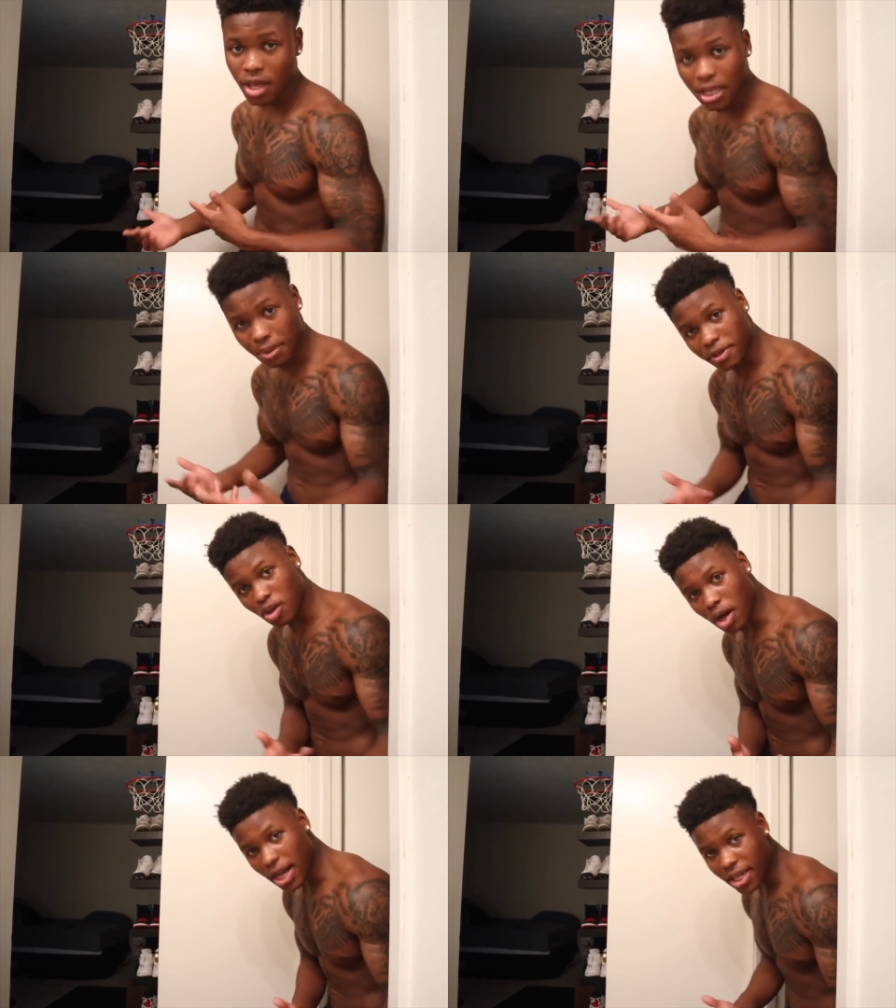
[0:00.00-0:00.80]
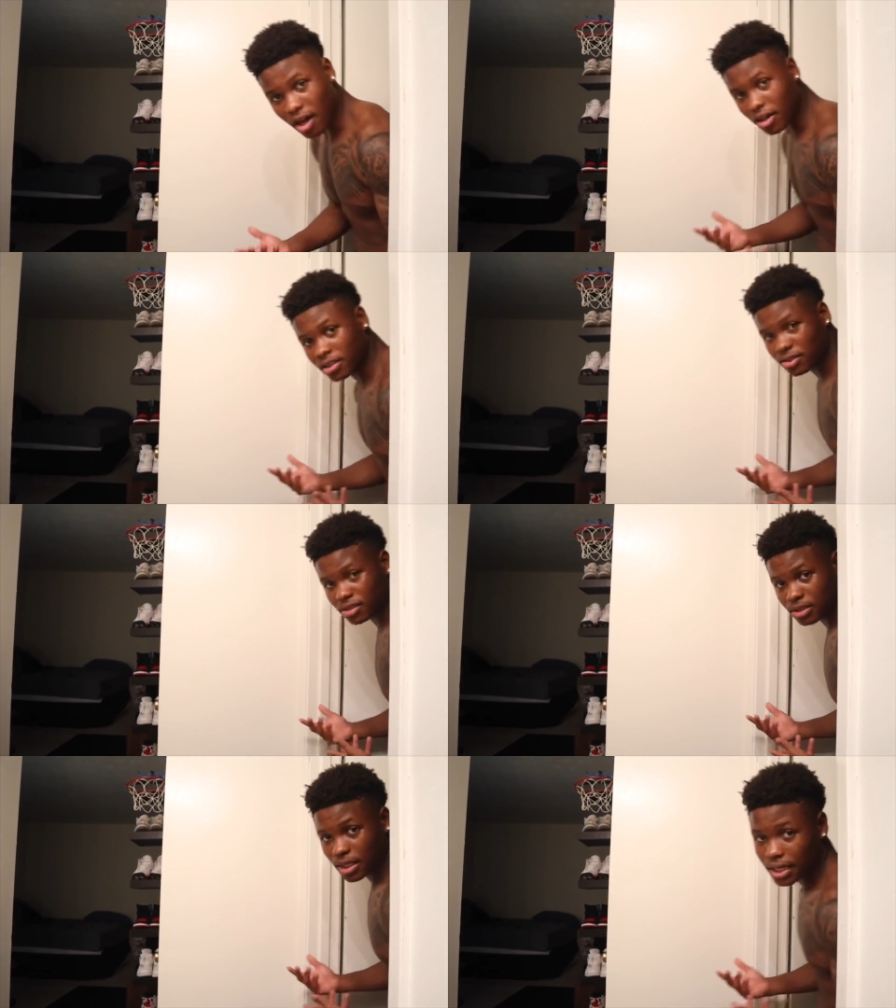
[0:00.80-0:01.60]
Let me know how y'all
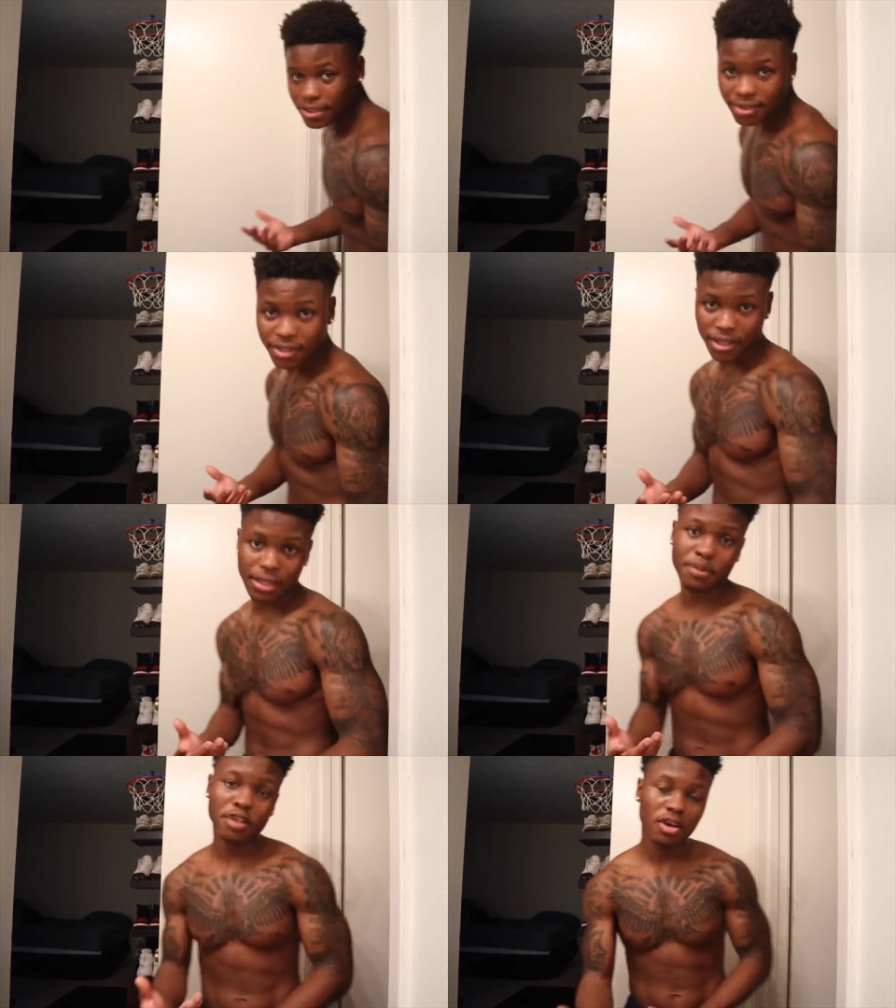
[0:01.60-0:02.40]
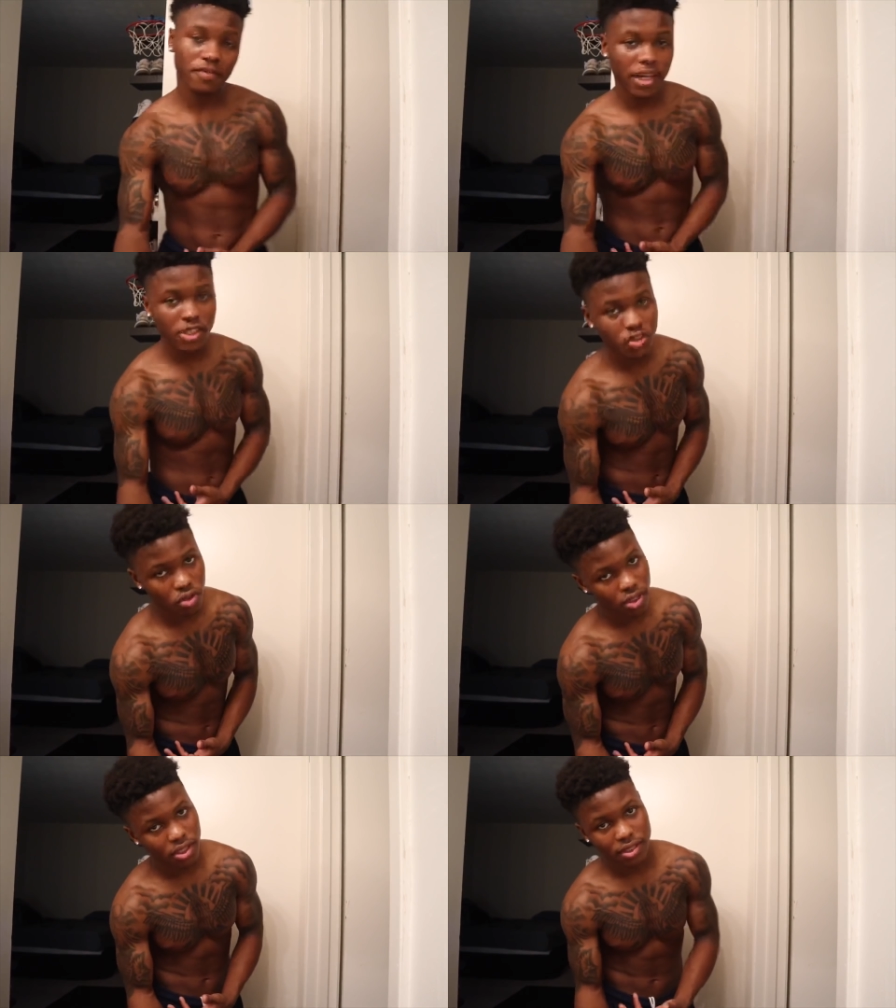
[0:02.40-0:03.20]
took it. Let me know if y'all
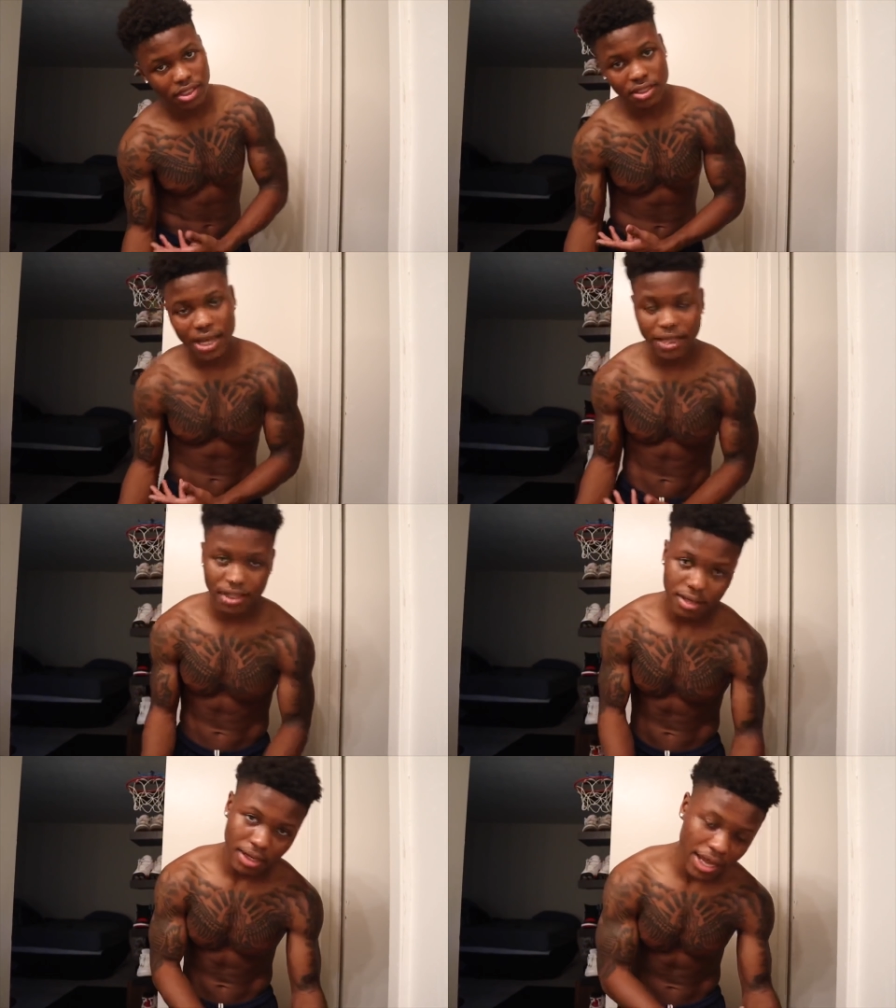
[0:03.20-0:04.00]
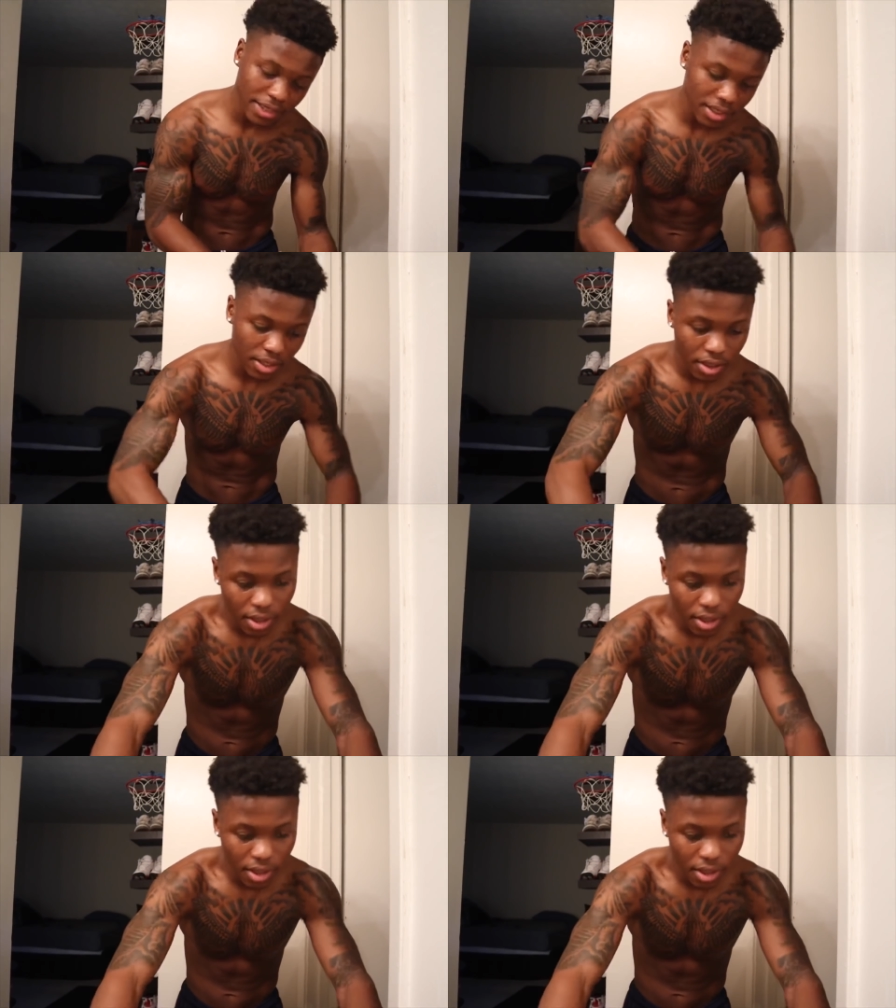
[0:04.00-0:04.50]
enjoyed it, disliked it, liked it.